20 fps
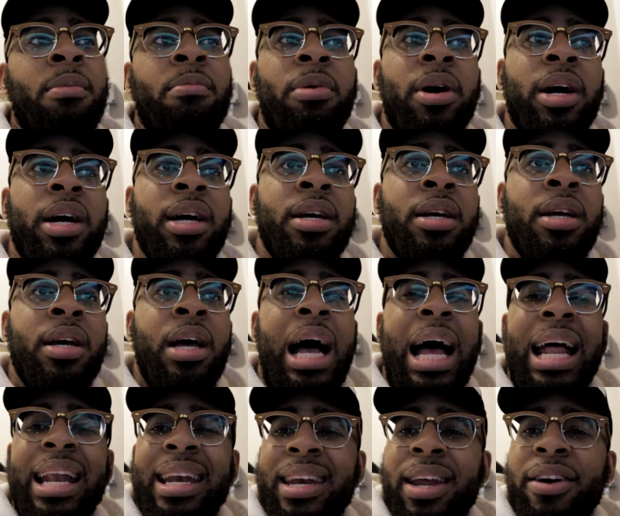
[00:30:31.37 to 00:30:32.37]
But
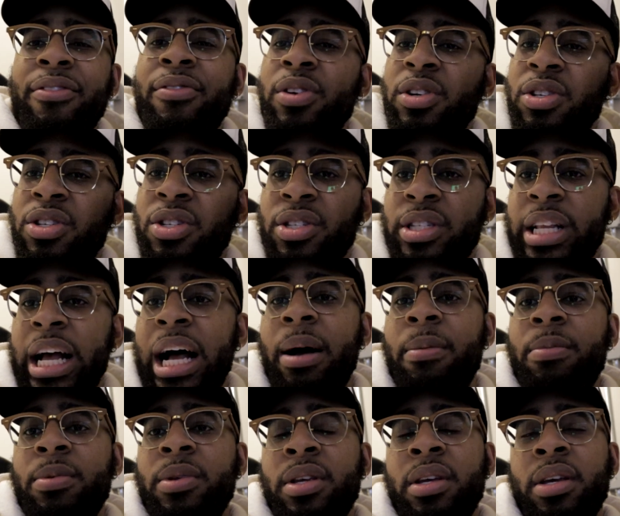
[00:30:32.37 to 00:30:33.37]
I never
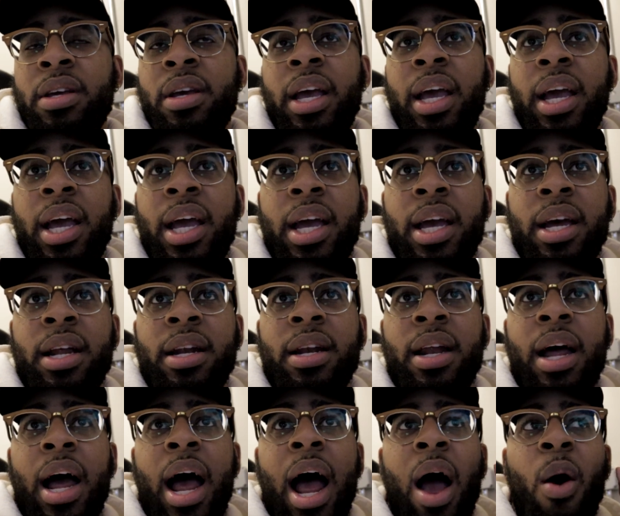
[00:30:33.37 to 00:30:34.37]
stopped.
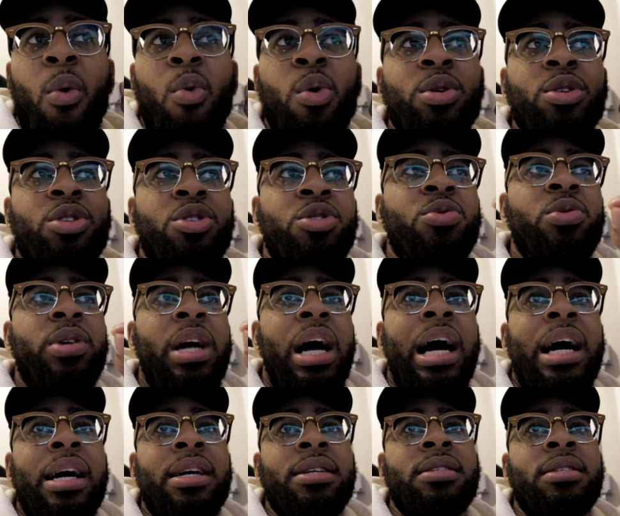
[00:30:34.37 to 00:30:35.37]
And I want you
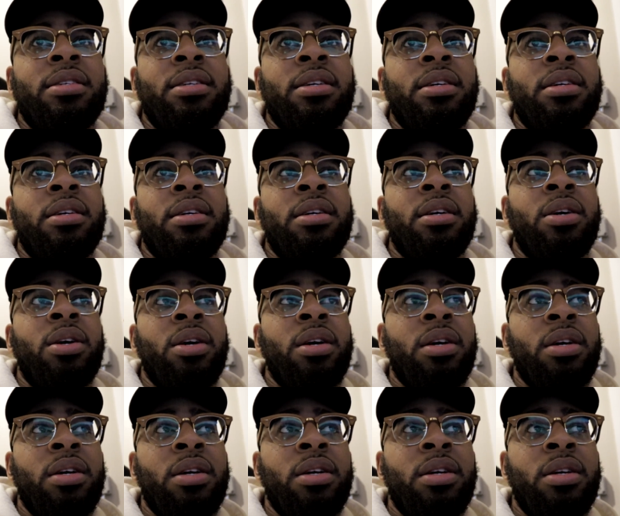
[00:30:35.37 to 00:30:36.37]
guys
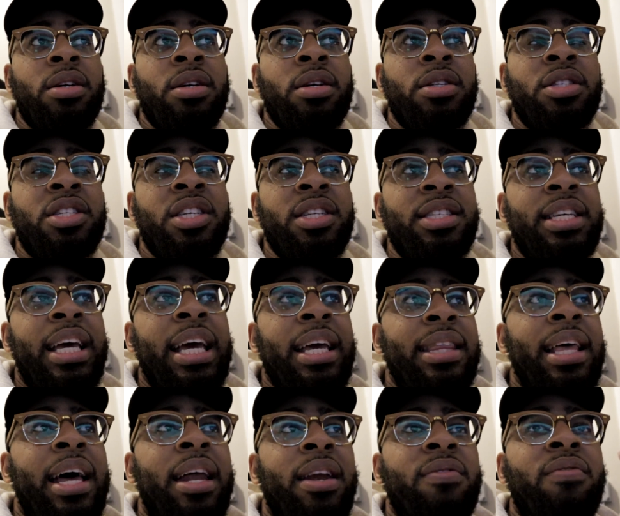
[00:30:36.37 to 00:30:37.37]
to
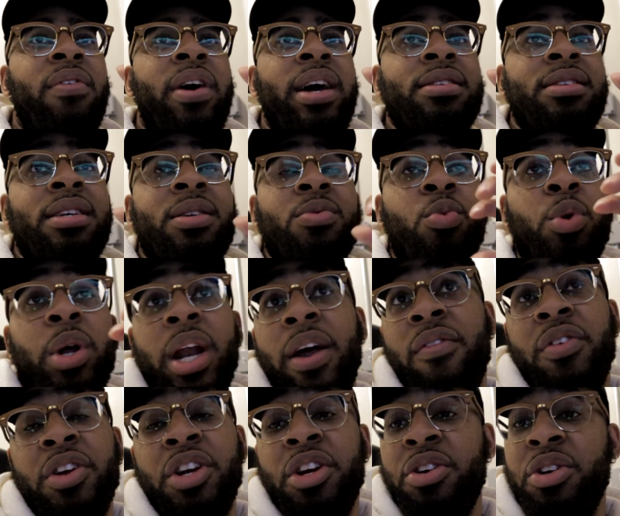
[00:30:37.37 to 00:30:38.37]
take that advice in
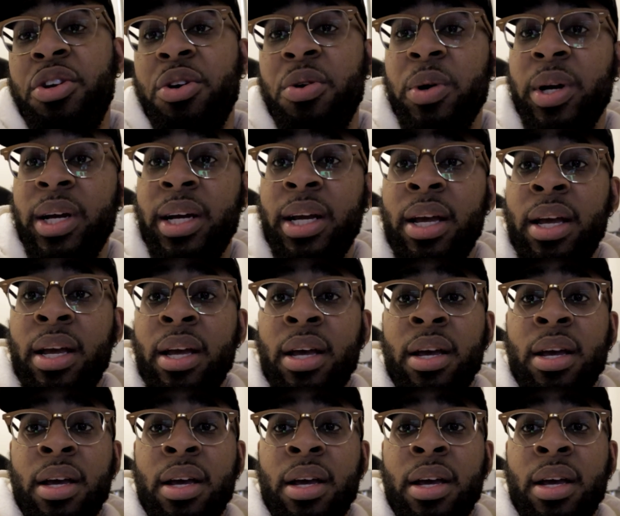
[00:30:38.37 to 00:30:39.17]
whatever you're doing.